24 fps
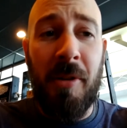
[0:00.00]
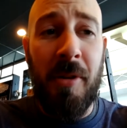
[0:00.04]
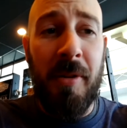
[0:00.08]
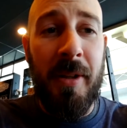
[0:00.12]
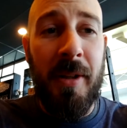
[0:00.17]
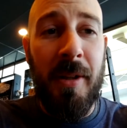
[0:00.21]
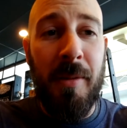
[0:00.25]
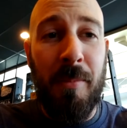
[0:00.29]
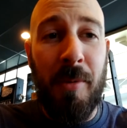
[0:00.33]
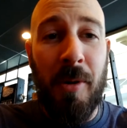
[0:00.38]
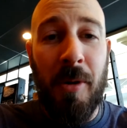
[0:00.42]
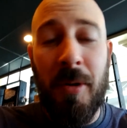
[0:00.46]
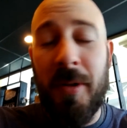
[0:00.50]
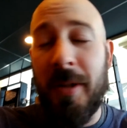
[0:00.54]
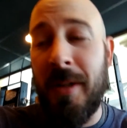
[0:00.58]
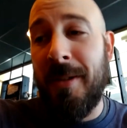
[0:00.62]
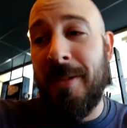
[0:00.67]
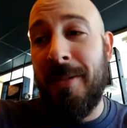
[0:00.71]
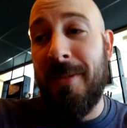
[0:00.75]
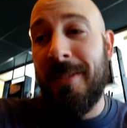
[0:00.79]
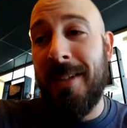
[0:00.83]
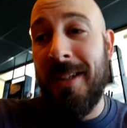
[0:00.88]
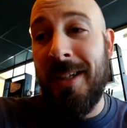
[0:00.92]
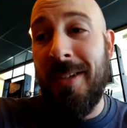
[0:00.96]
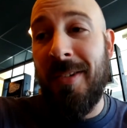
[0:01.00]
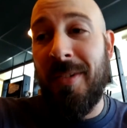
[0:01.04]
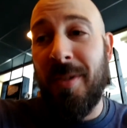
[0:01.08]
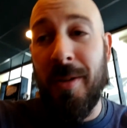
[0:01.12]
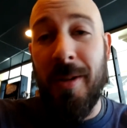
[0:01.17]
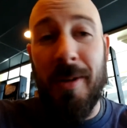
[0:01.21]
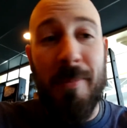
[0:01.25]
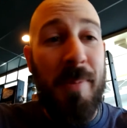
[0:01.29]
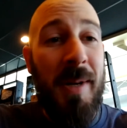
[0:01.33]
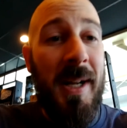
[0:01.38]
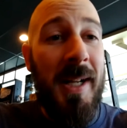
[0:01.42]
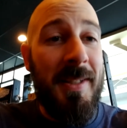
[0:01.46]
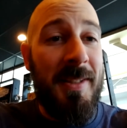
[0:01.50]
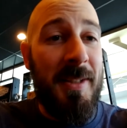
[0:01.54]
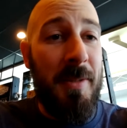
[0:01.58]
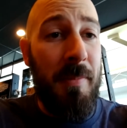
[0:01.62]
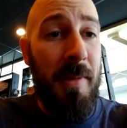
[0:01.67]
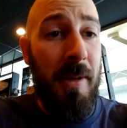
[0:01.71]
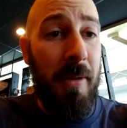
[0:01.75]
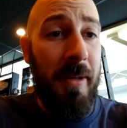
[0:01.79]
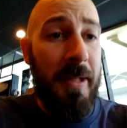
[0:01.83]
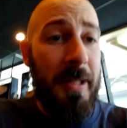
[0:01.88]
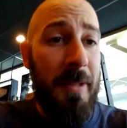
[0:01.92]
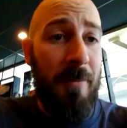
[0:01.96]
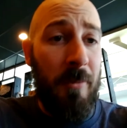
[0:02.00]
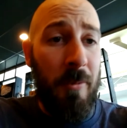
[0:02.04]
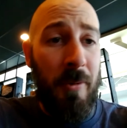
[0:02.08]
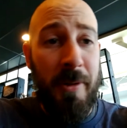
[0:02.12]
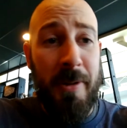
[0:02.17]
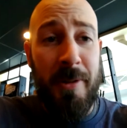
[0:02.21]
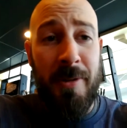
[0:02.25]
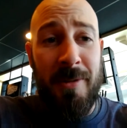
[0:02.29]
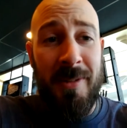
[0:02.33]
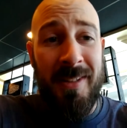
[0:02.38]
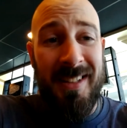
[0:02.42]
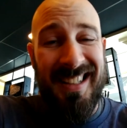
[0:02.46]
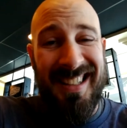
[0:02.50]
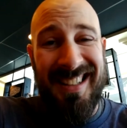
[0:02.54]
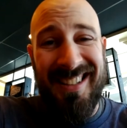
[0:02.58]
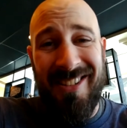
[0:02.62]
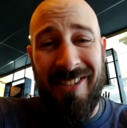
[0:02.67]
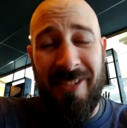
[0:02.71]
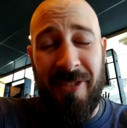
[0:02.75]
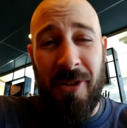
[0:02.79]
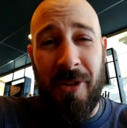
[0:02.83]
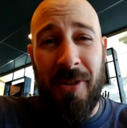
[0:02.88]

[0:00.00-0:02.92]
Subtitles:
maybe the 30 unbroken is a possibility for you.